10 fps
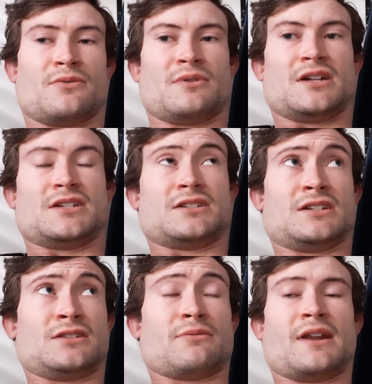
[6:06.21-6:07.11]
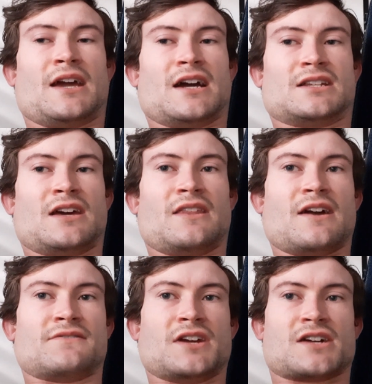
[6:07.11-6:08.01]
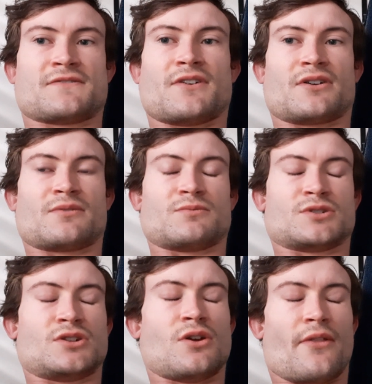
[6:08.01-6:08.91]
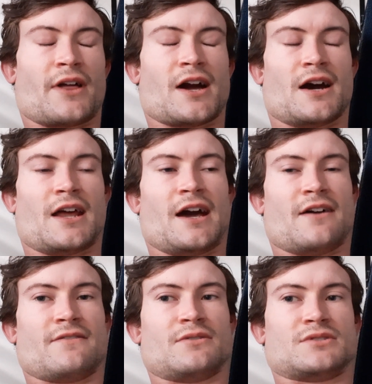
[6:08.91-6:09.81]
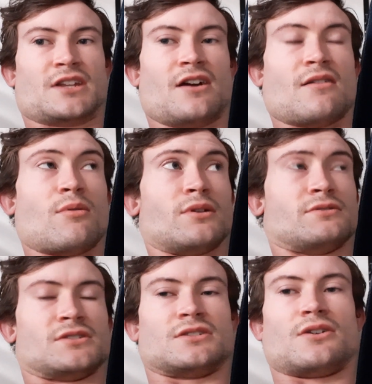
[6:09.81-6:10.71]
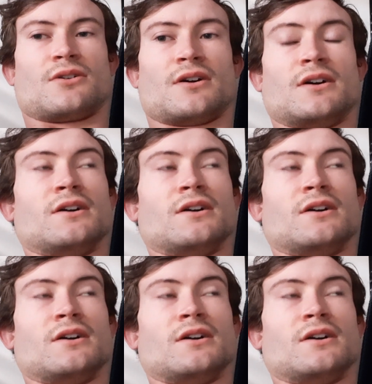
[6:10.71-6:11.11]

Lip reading: which in 2018 the FGX Falcon was not the car to have. It was terrible. It was a dog.